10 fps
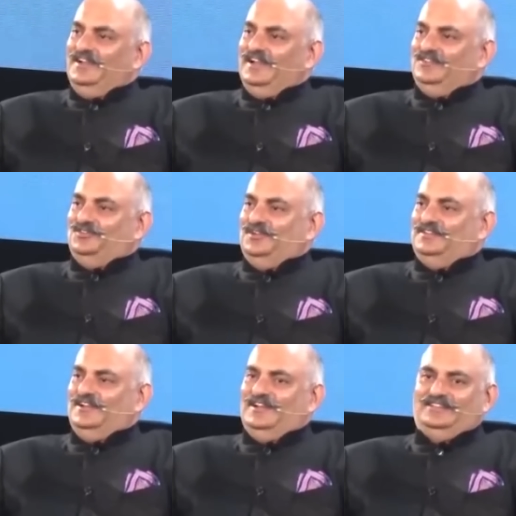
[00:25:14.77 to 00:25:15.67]
And so I
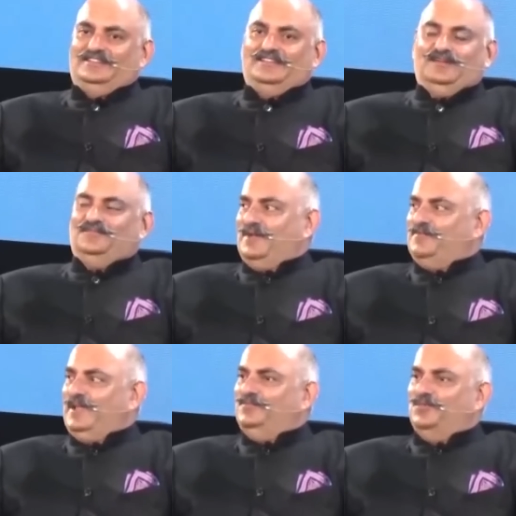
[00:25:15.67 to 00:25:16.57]
said, and my
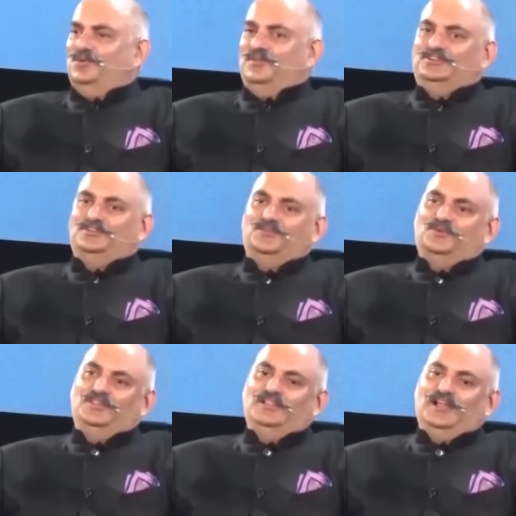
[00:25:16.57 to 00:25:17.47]
main motivation for
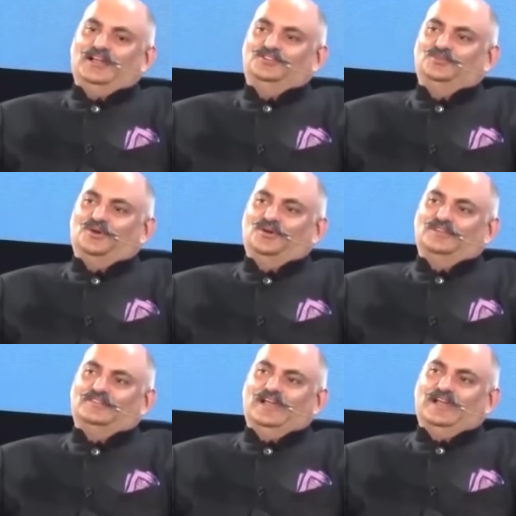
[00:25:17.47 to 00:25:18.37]
doing the lunch
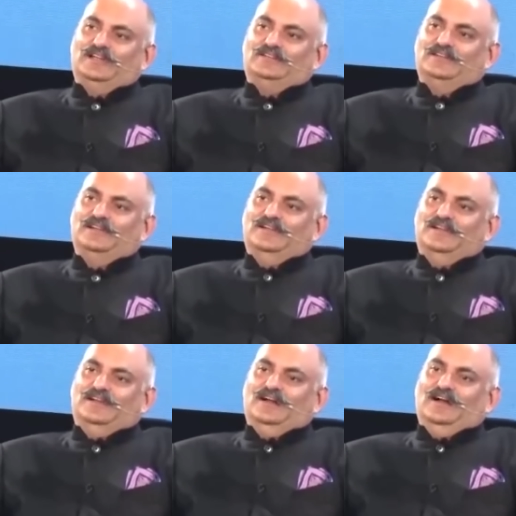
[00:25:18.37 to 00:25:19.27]
was that
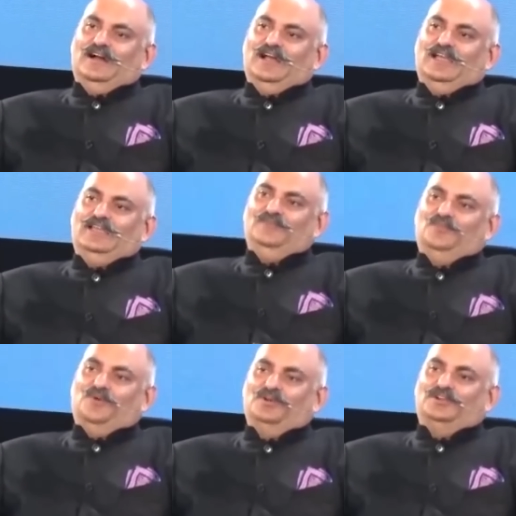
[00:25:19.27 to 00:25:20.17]
I
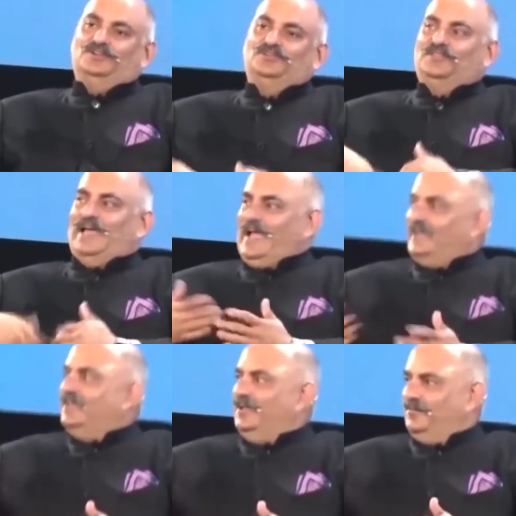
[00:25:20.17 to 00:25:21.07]
wanted to
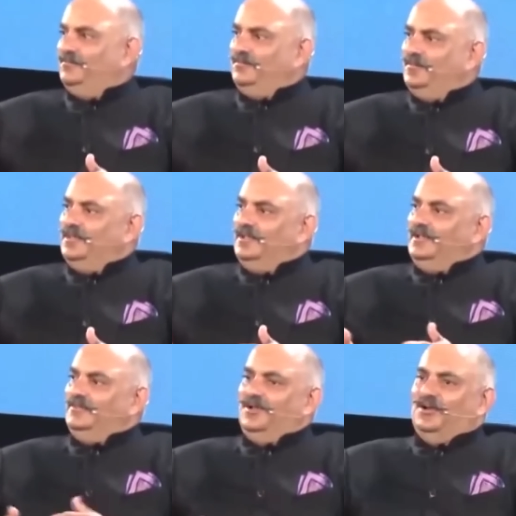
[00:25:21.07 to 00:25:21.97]
thank him,
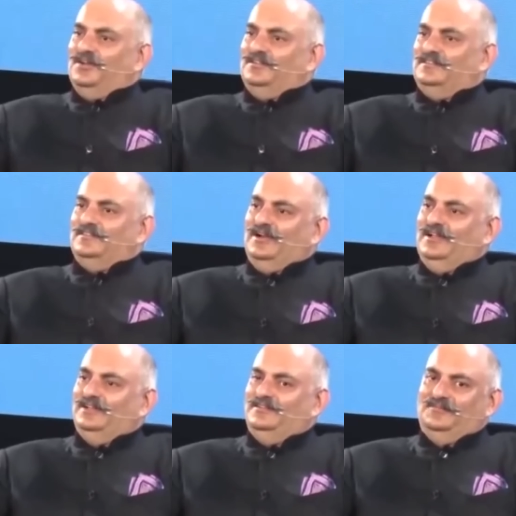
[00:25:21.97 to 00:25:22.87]
because I
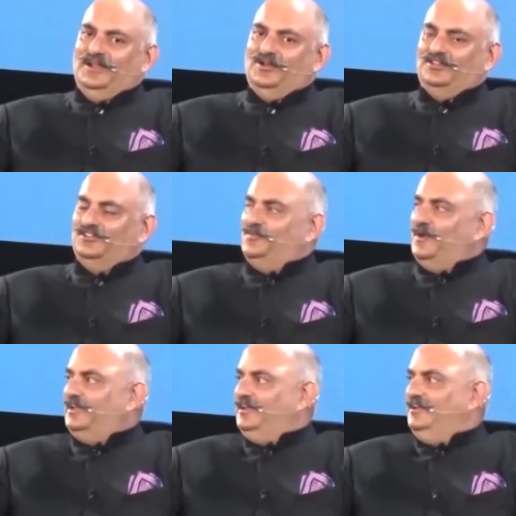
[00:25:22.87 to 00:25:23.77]
had made all this
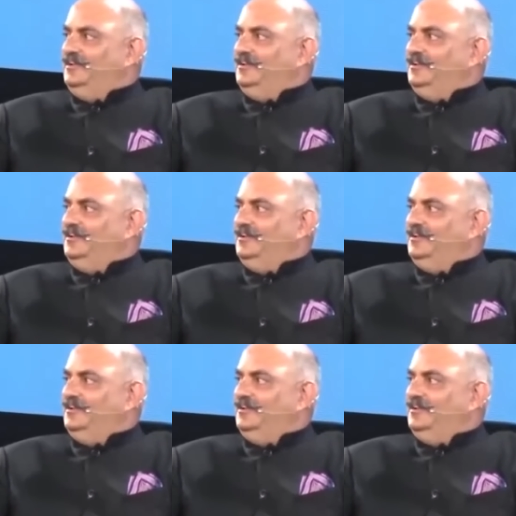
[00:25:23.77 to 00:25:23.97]
money